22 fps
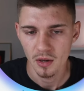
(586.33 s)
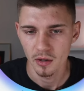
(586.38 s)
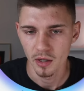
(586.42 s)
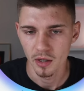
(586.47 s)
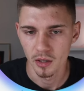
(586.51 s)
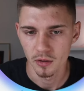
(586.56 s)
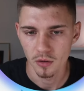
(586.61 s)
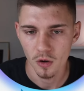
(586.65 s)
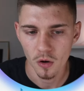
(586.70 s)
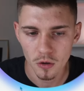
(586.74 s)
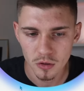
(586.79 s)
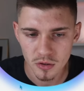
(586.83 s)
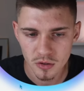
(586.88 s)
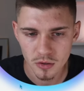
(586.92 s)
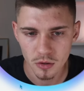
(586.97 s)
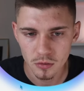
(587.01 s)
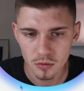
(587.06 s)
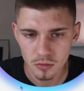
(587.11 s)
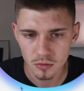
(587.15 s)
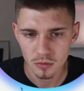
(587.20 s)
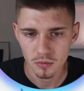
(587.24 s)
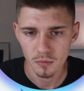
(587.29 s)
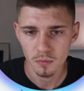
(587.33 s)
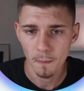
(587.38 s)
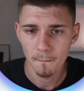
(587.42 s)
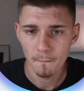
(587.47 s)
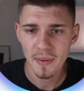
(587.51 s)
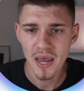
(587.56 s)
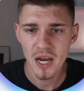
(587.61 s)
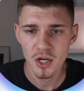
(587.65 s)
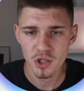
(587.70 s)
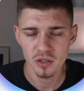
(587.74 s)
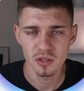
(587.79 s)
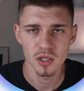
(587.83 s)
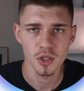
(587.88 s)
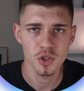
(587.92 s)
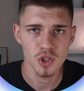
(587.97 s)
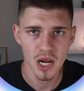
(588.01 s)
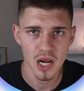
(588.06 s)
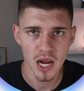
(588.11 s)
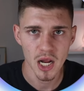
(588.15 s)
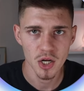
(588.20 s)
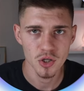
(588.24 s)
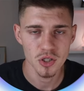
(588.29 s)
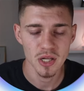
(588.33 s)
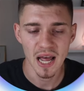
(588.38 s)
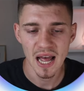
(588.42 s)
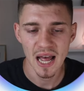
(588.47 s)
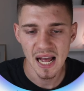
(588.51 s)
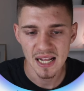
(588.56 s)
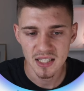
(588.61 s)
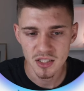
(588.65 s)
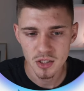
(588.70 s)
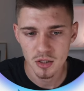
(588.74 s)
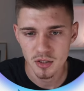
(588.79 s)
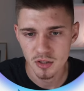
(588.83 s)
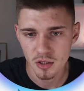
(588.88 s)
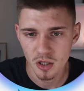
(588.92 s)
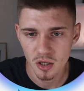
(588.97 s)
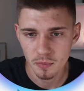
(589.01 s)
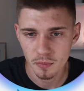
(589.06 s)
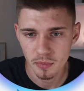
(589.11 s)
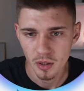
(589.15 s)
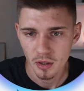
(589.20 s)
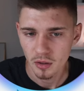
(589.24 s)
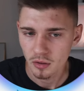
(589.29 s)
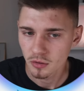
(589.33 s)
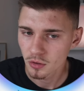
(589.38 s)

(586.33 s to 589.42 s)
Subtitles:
And also make sure to change the answers up.